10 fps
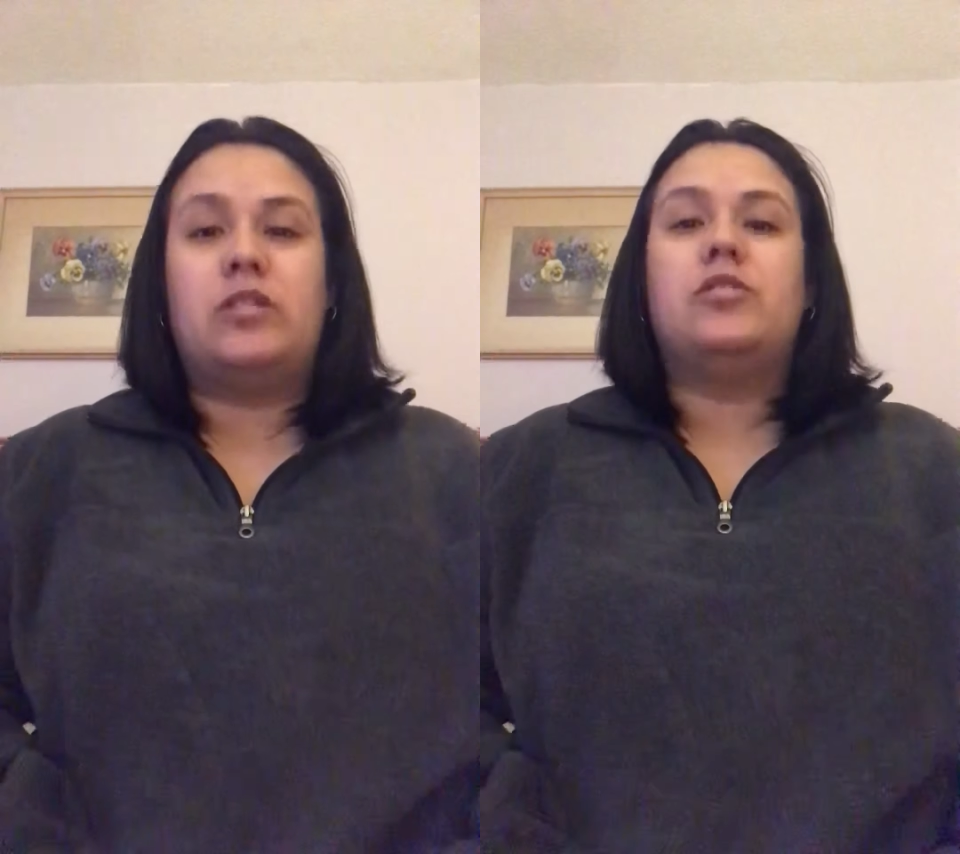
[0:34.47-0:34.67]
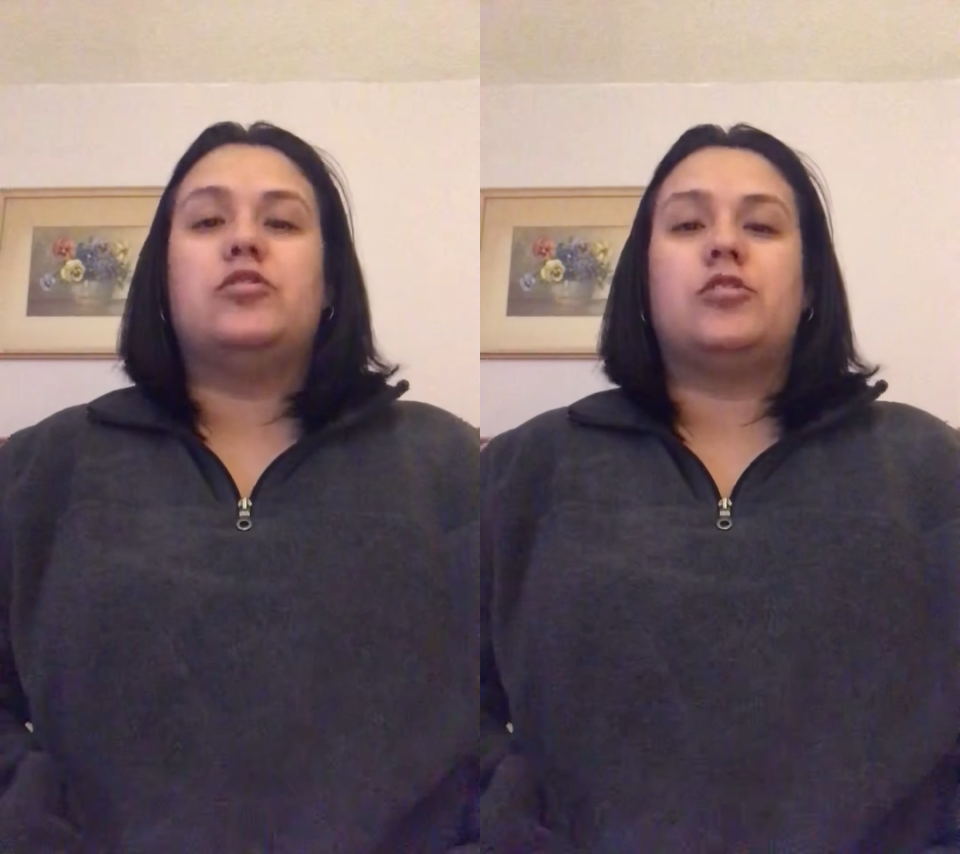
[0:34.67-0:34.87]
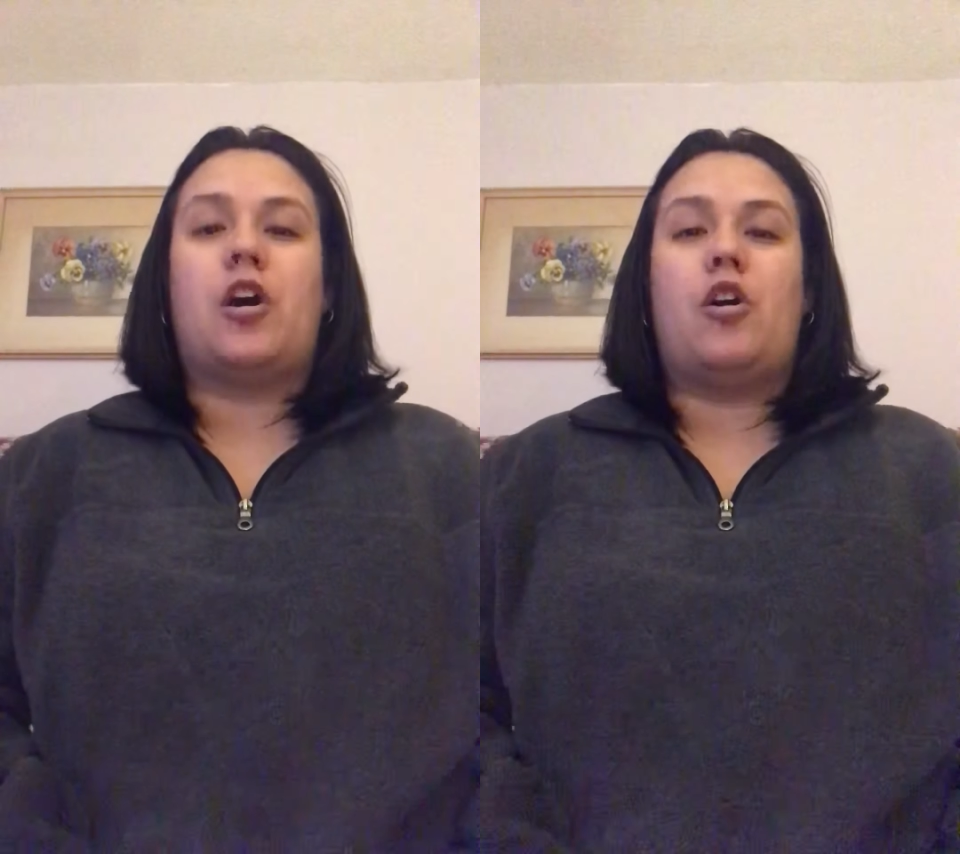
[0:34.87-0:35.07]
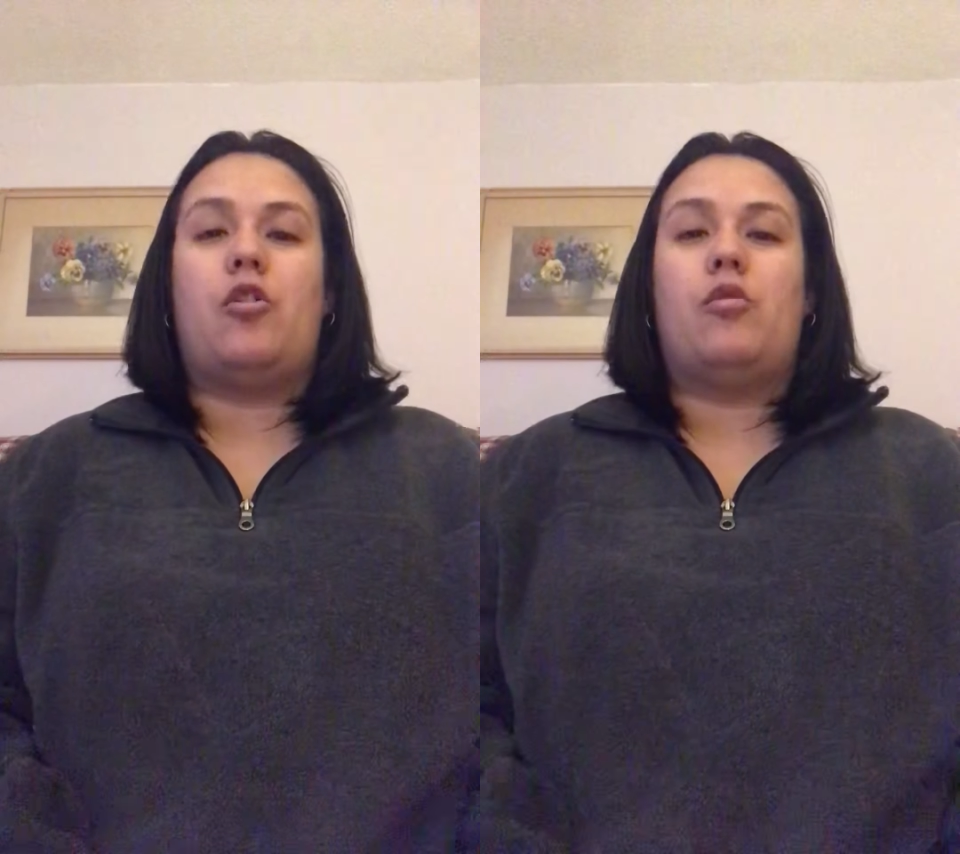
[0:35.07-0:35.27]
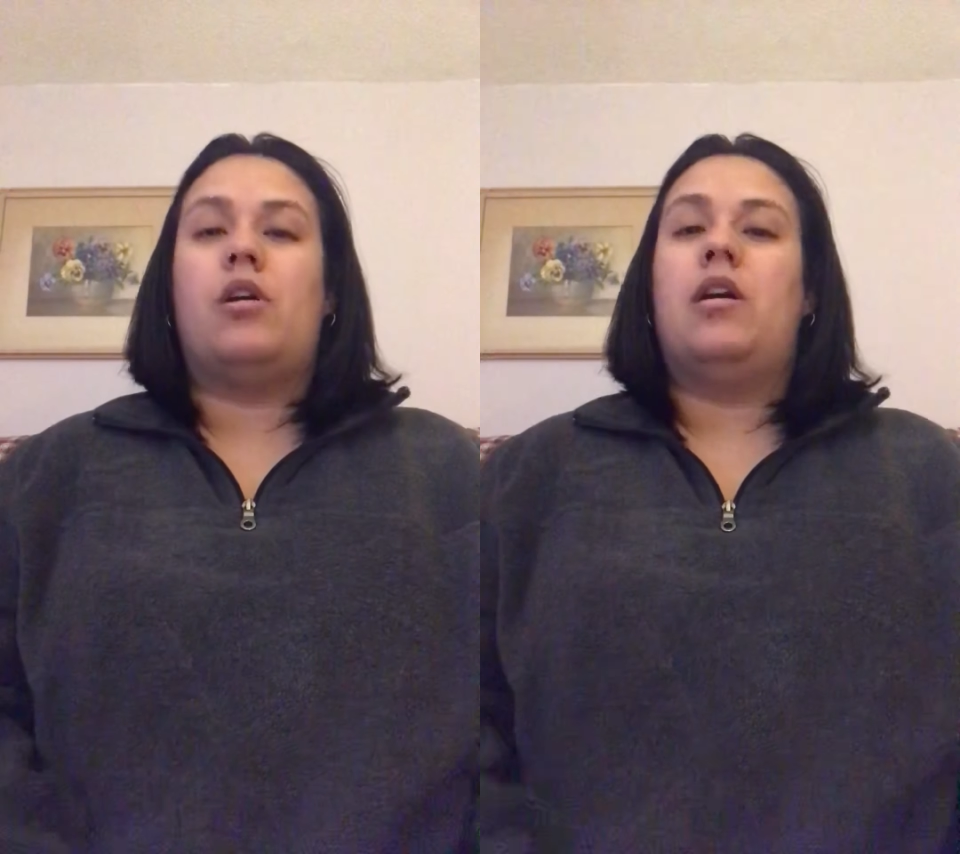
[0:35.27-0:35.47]

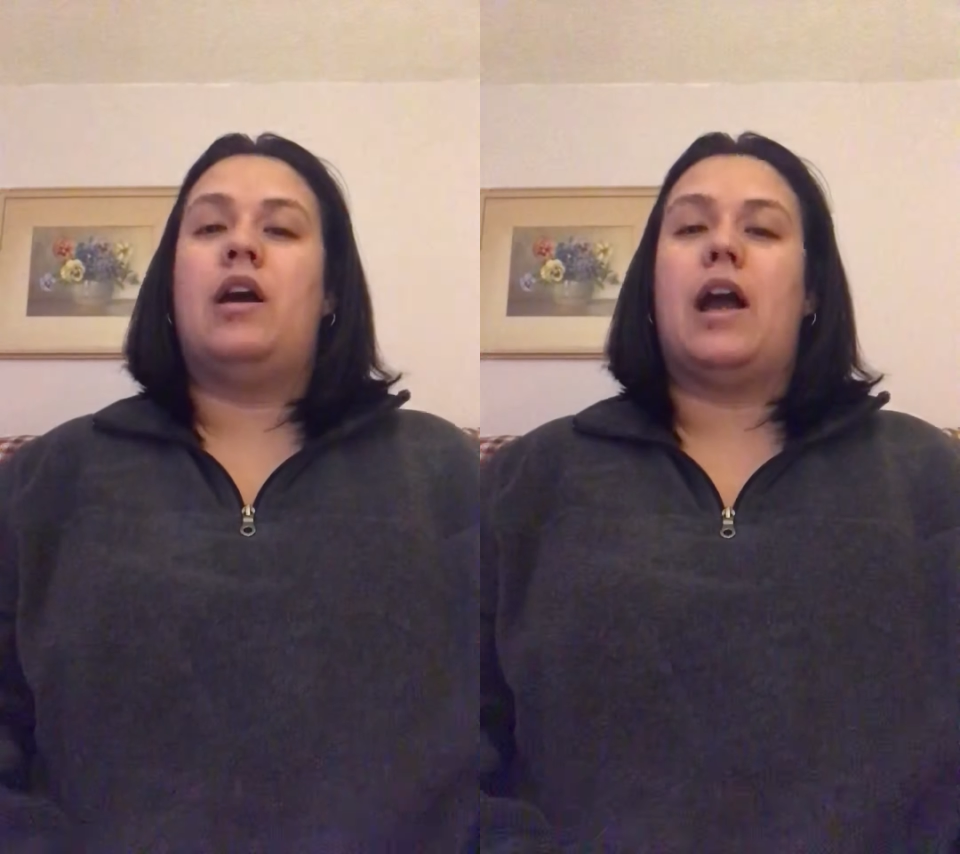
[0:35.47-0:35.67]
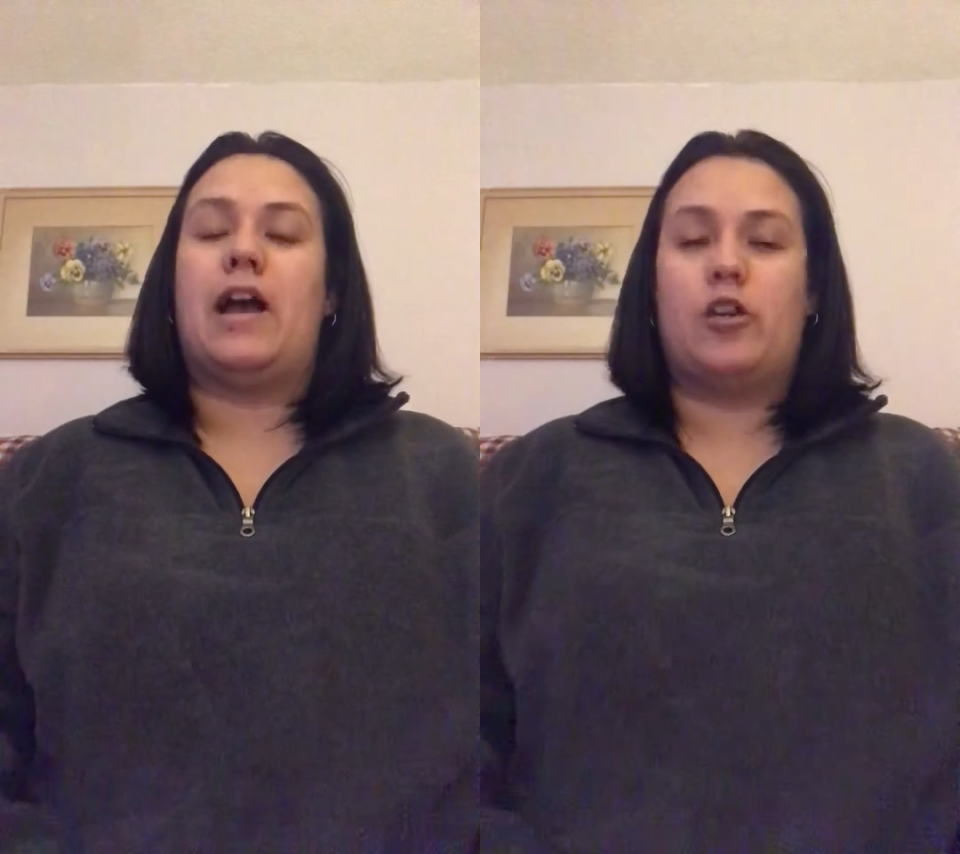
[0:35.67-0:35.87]
So I